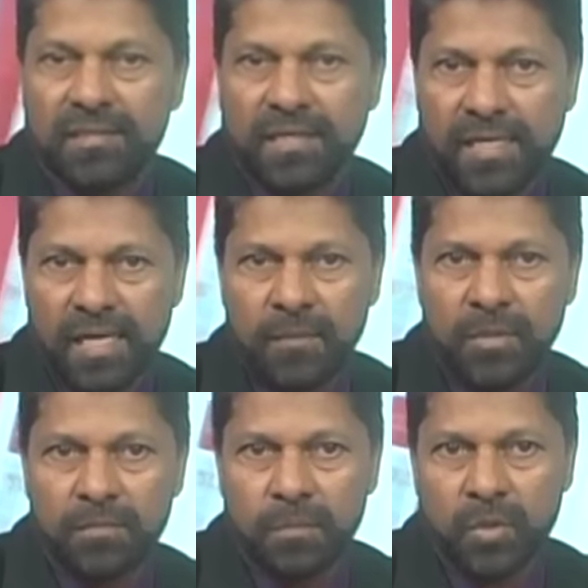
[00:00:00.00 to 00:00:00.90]
The
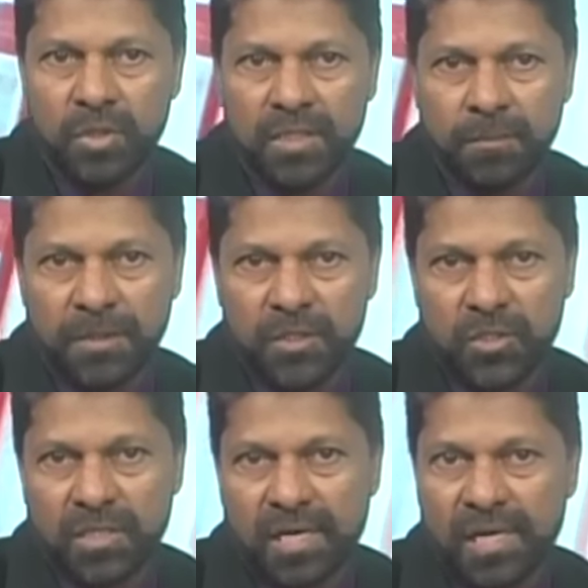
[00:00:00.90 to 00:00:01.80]
Academy of Motion
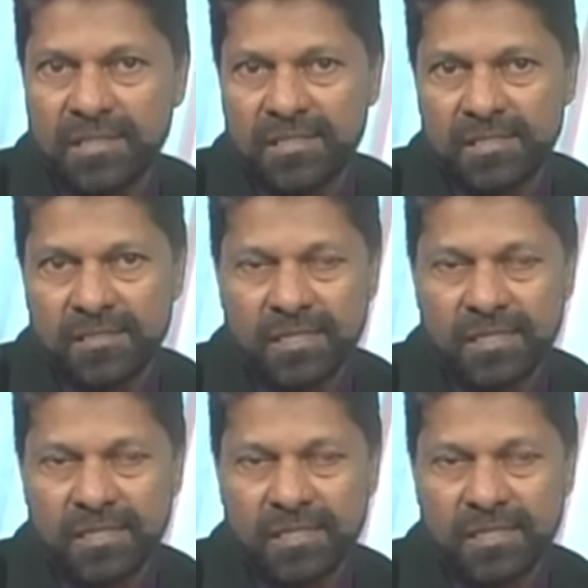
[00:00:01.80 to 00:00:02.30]
Picture Arts and